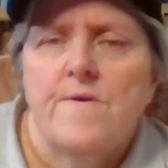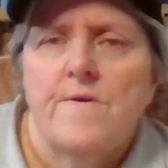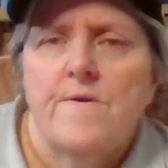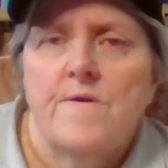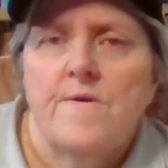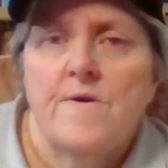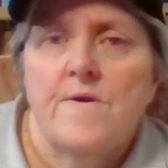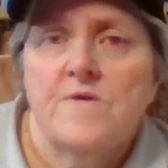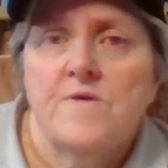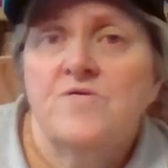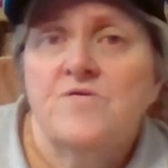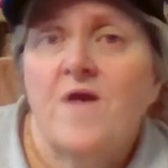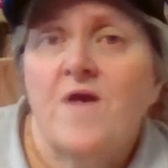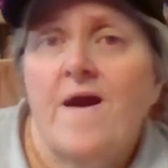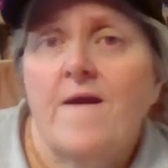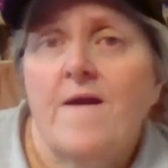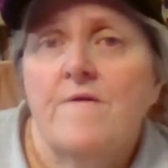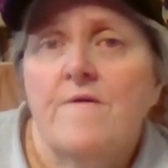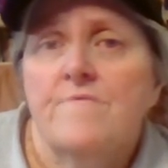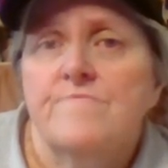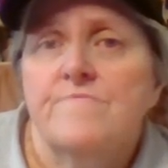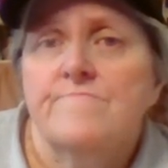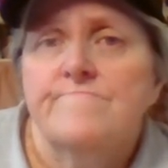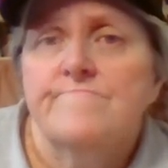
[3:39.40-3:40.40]
a
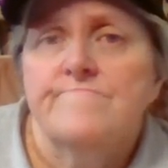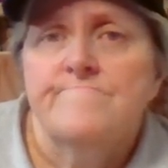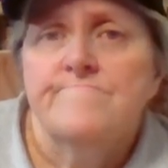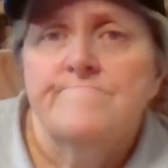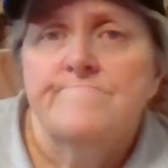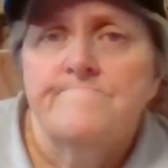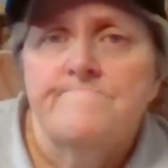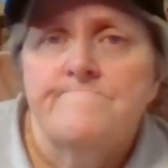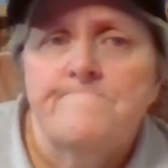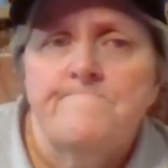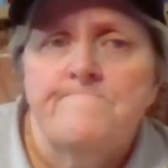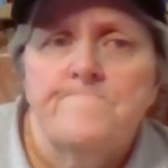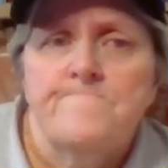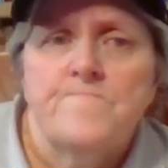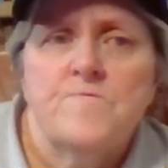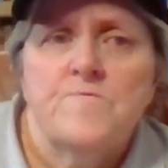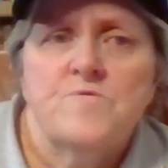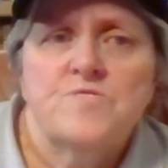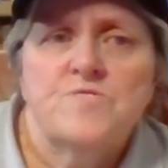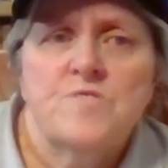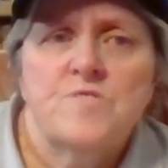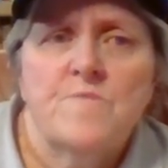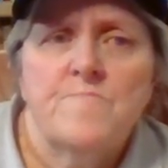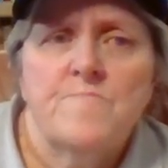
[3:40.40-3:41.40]
child,
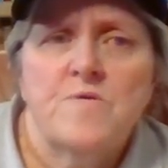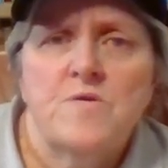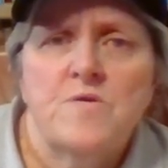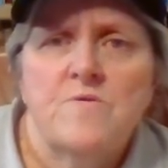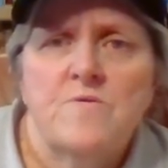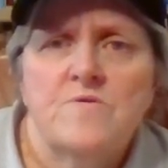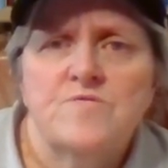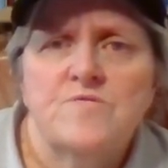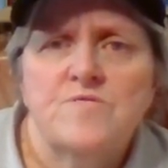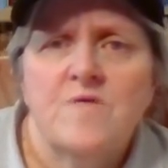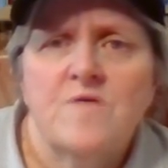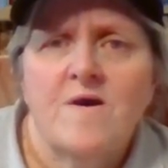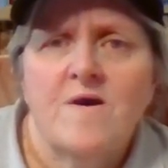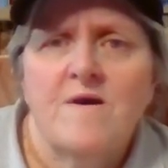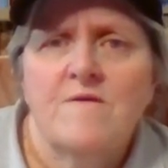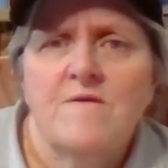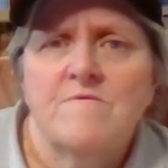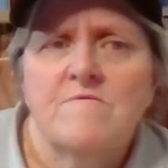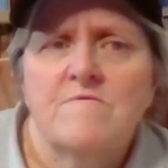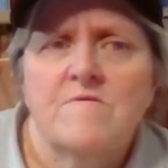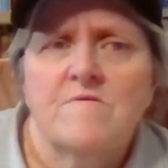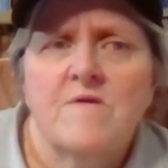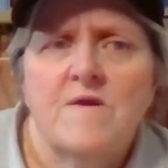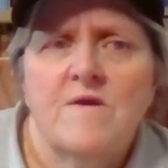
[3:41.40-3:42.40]
somebody who has
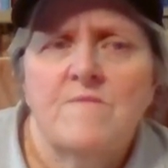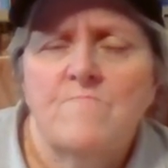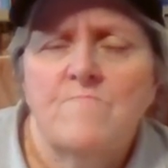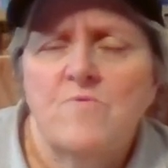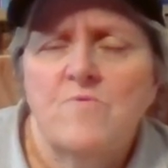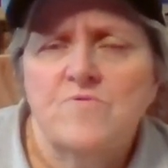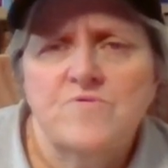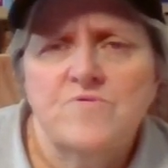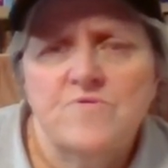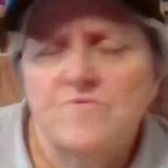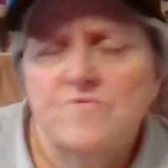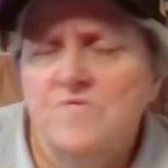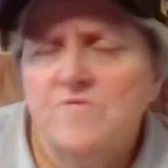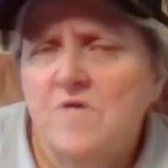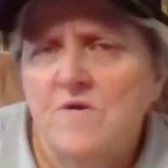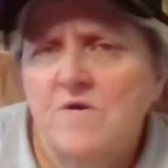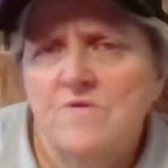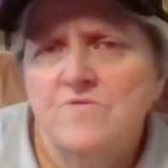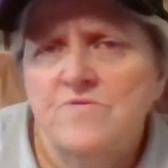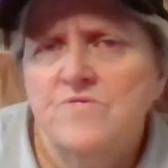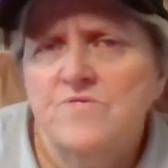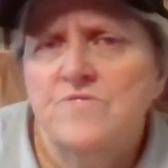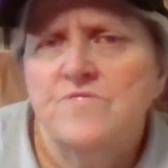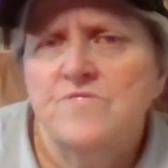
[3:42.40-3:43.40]
not got emotional
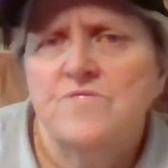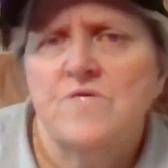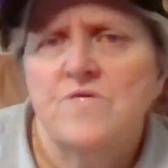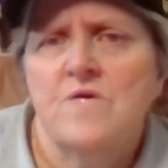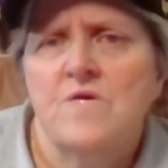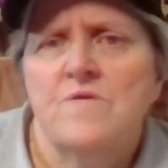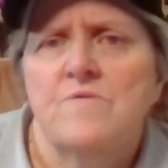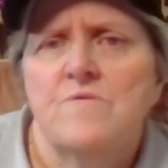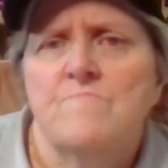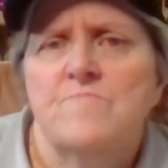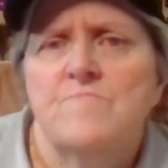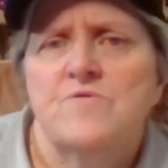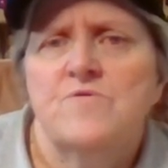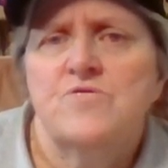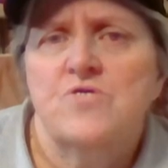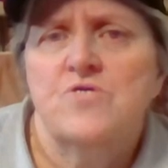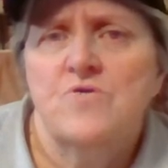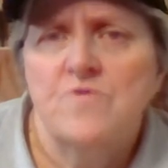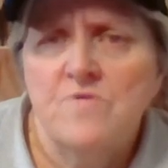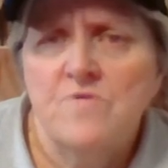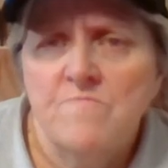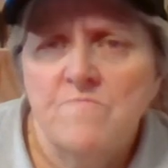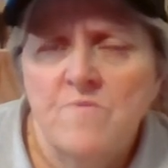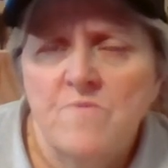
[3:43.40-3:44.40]
intelligence, not
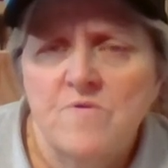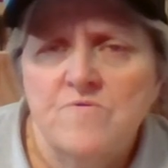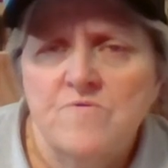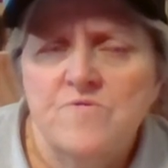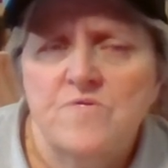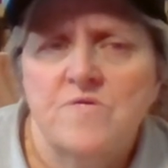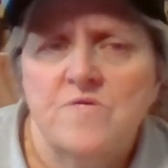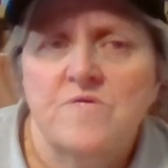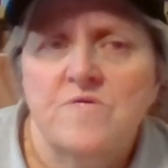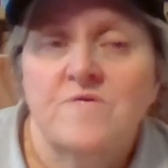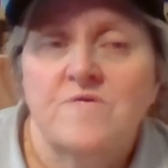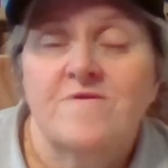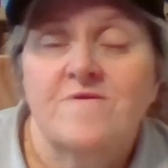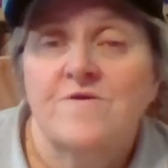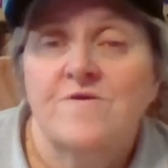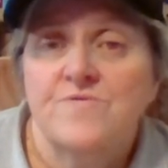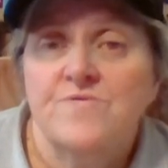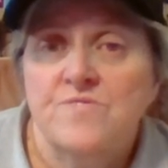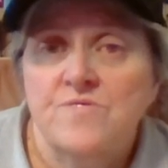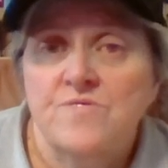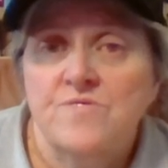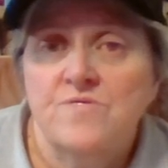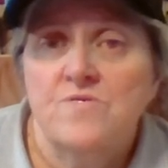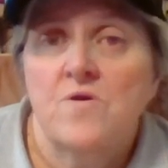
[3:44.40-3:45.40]
matured emotionally,
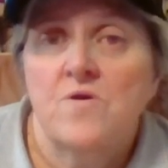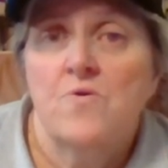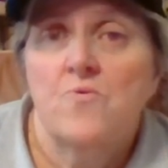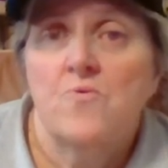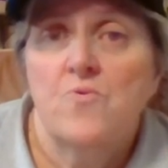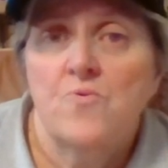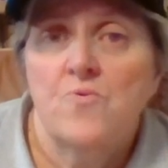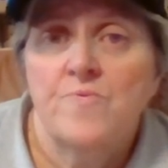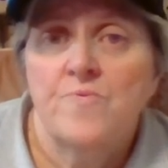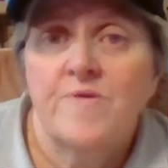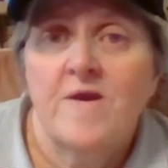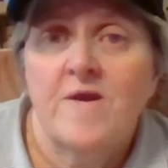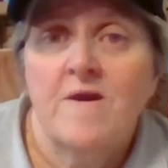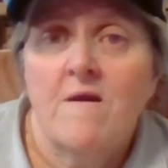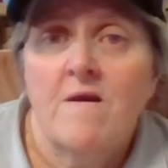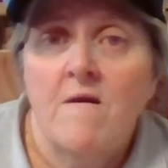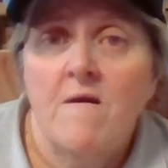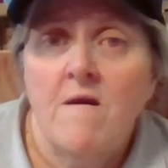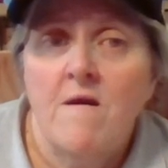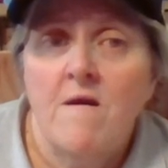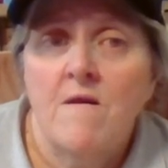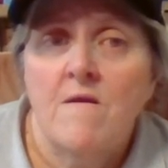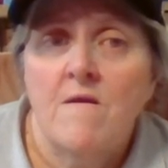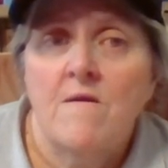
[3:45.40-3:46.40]
doesn't know who they
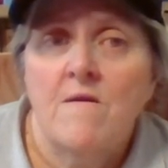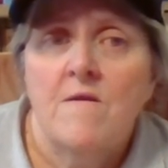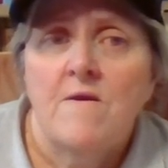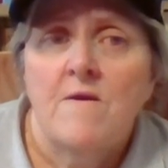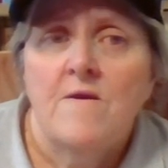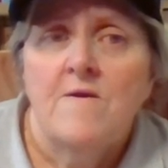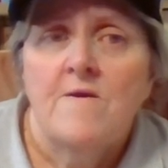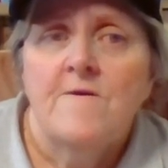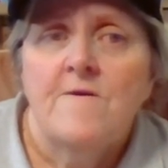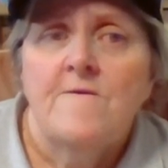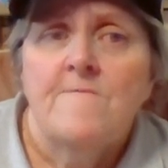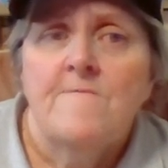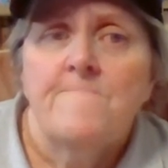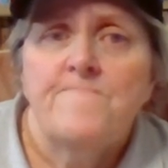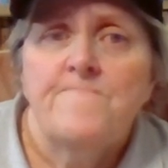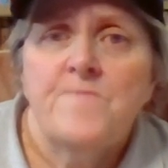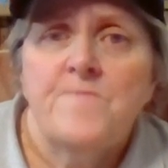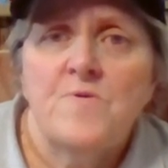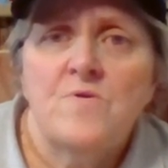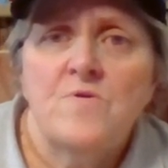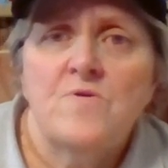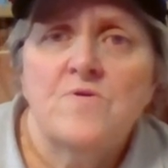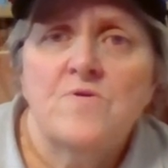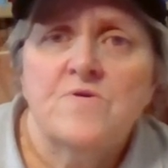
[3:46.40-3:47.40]
are.
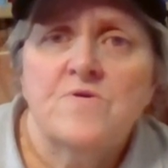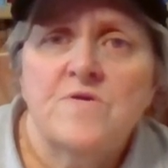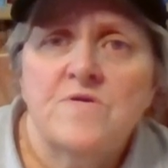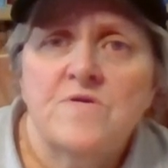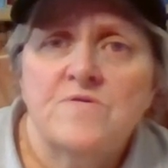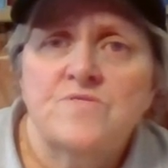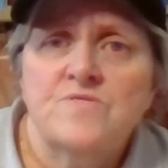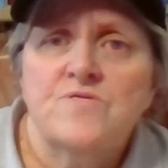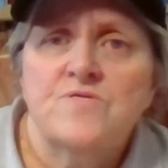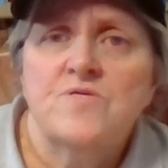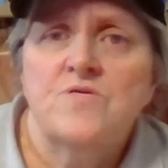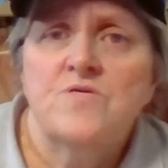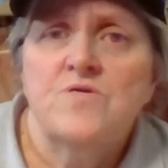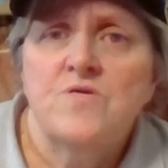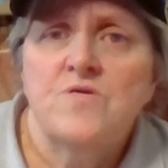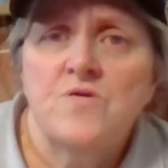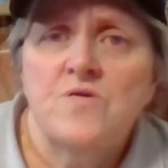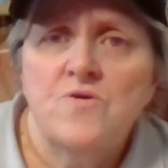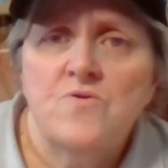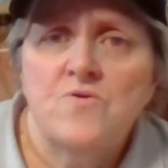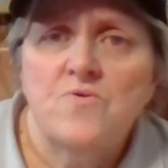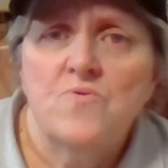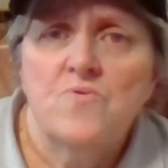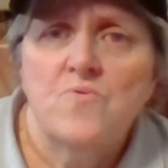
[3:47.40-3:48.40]
They're looking to
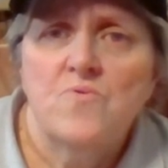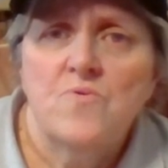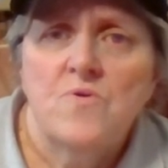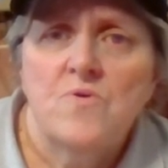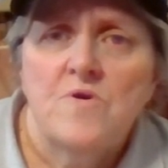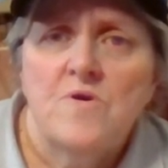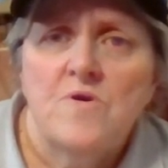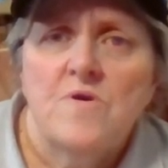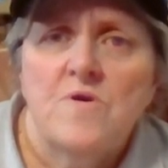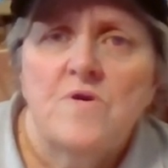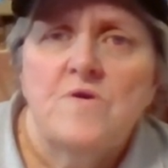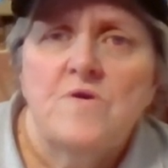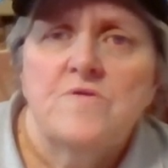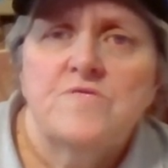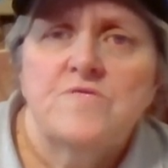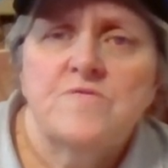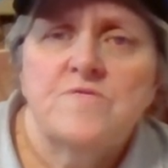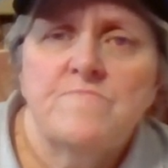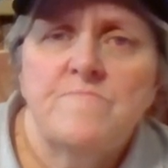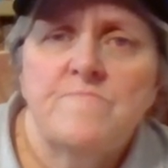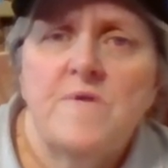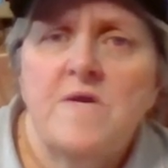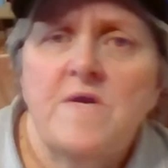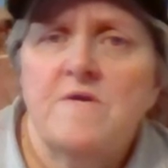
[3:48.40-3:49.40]
you to
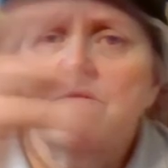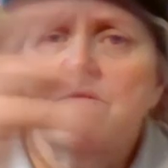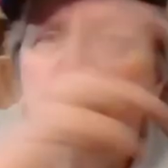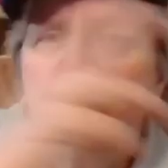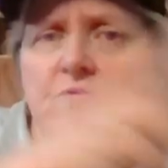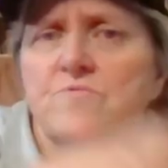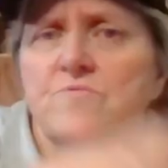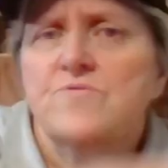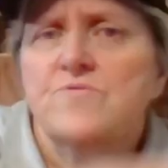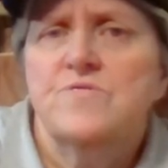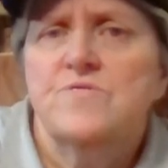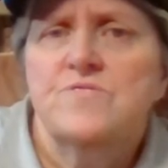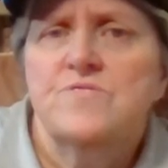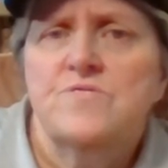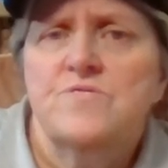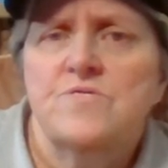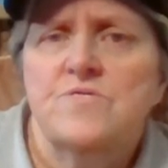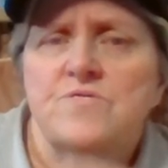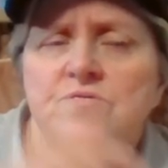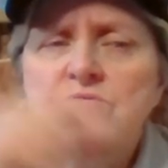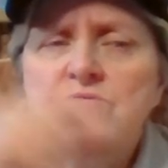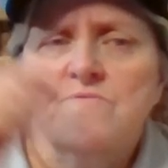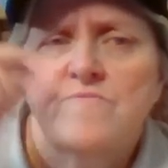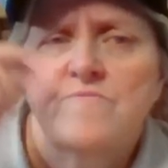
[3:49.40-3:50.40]
make those
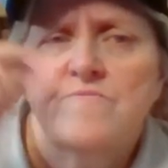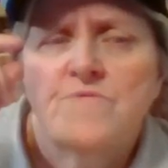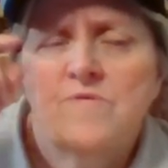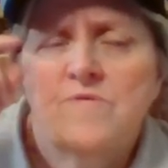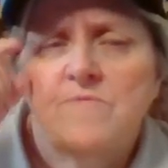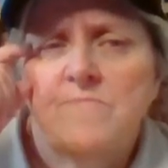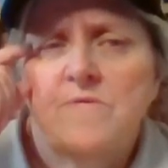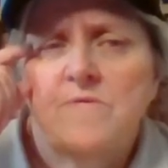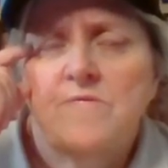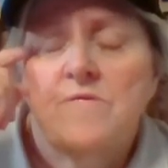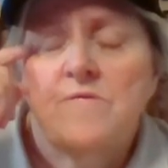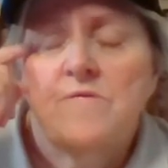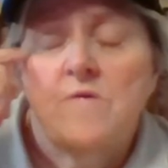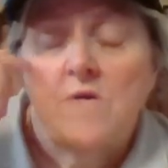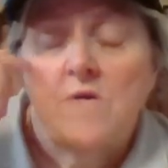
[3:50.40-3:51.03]
decisions for them and